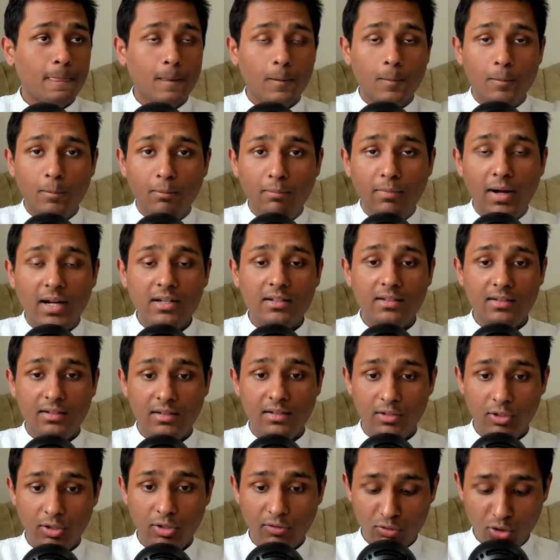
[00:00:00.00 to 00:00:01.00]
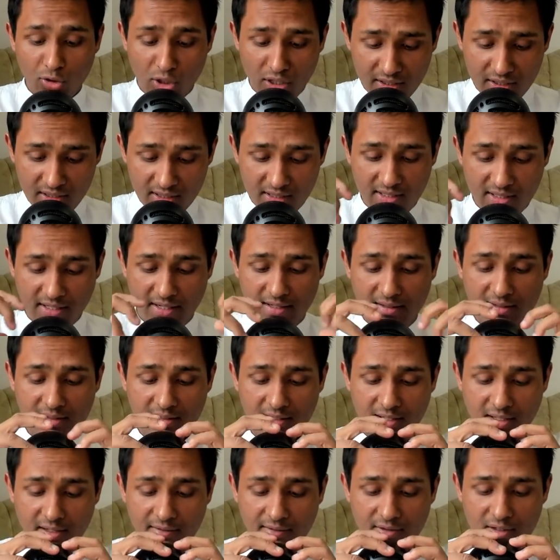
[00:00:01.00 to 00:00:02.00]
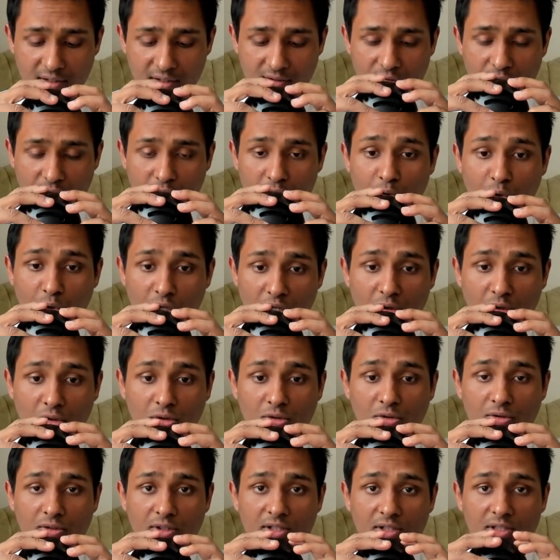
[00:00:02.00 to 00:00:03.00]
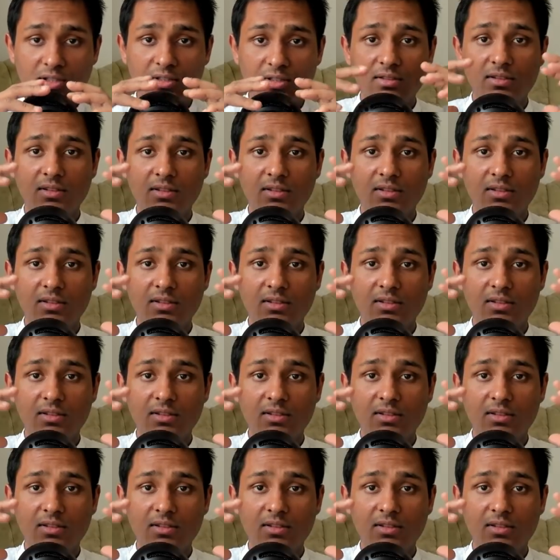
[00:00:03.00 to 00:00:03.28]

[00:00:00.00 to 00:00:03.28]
But you have to understand that even if you're doing all those things,